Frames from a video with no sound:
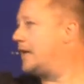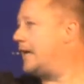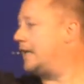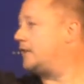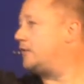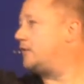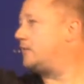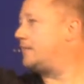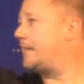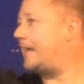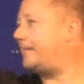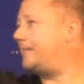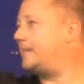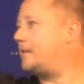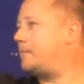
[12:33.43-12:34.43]
and you'd
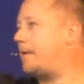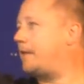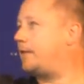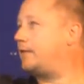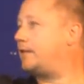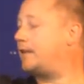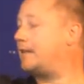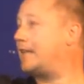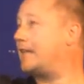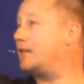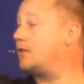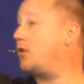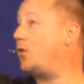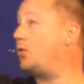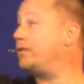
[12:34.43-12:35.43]
test it by the sunlight.
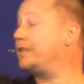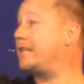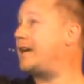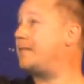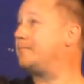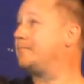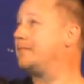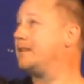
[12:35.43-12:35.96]
You'd hold it up.